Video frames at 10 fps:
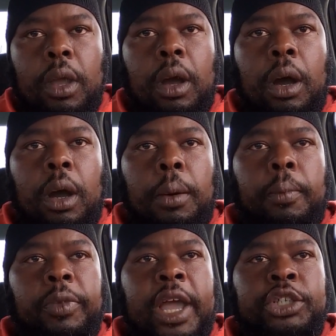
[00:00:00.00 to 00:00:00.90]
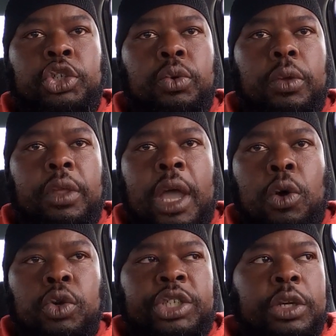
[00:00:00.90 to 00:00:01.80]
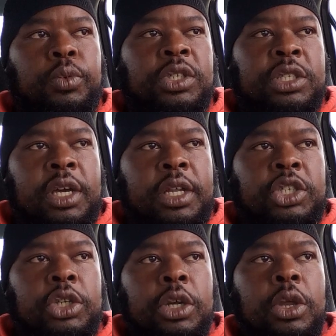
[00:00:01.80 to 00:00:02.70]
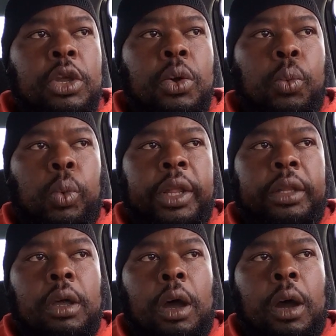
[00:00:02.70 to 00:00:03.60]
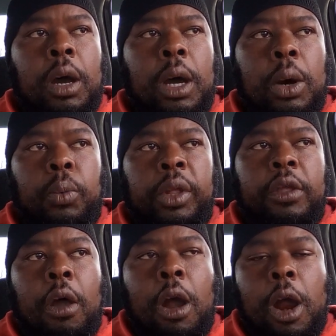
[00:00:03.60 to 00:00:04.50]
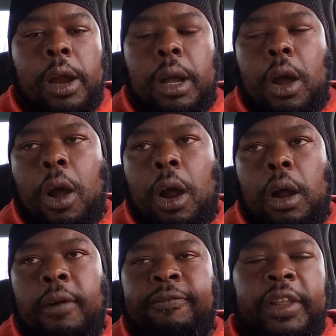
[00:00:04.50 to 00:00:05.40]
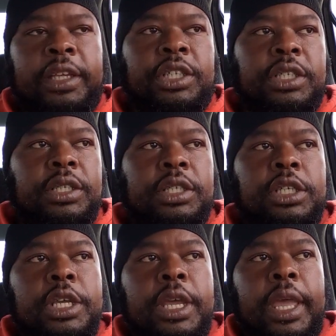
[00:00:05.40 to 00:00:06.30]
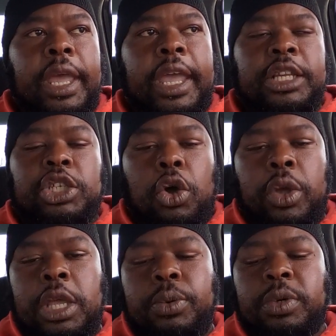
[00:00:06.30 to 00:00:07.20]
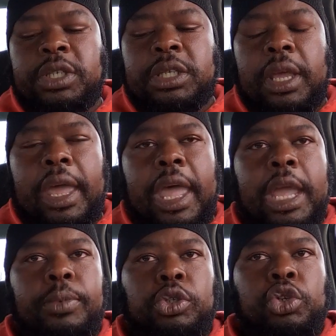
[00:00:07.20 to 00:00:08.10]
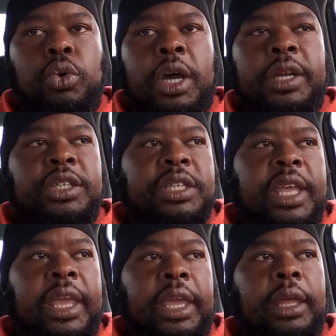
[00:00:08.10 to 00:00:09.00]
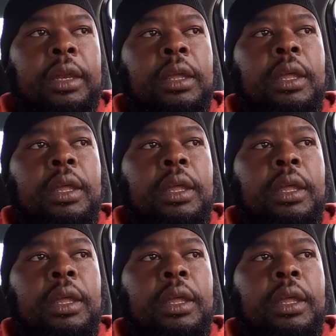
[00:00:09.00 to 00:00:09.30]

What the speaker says: Yahusha was touched with our afflictions, and so he was able to understand